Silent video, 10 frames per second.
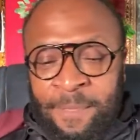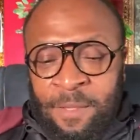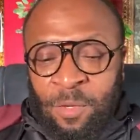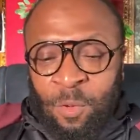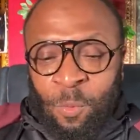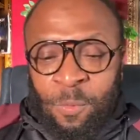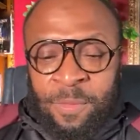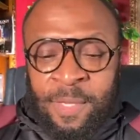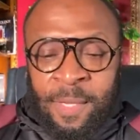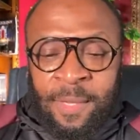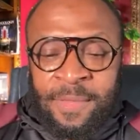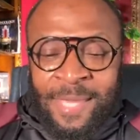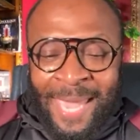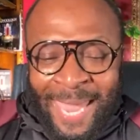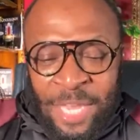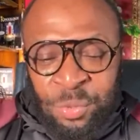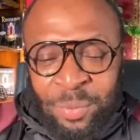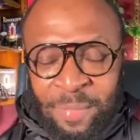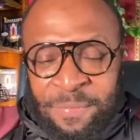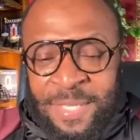you know the the hatred
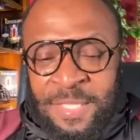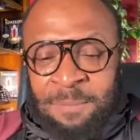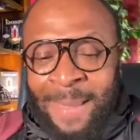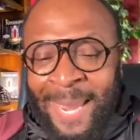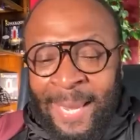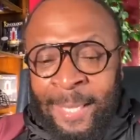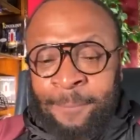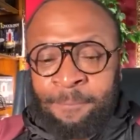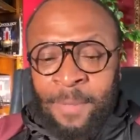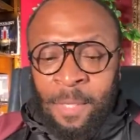of this man